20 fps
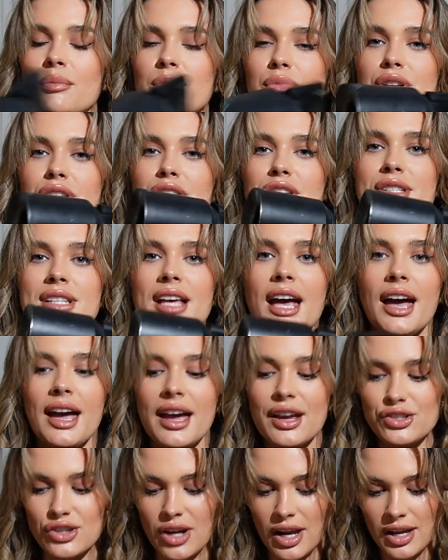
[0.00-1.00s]
I'm gonna use a
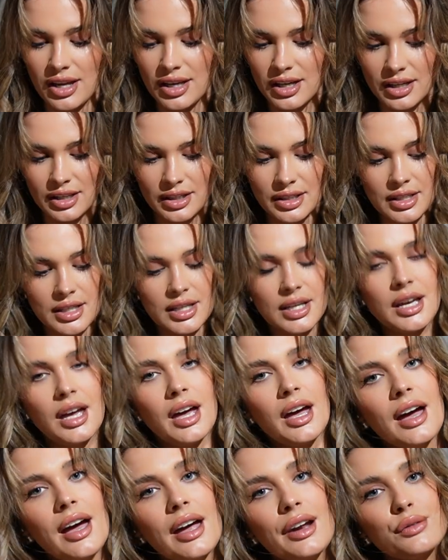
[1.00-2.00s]
hairdryer
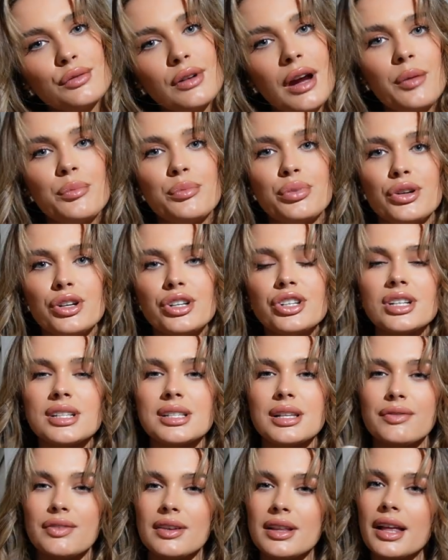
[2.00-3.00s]
and a round brush, because
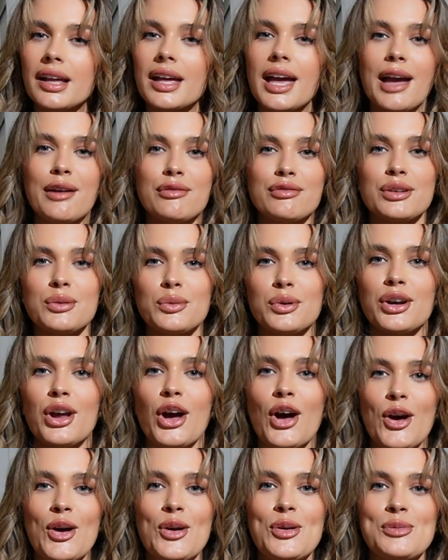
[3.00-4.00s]
I feel like everyone at
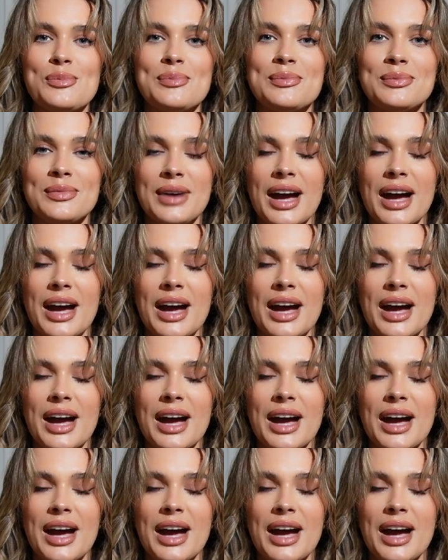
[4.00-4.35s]
home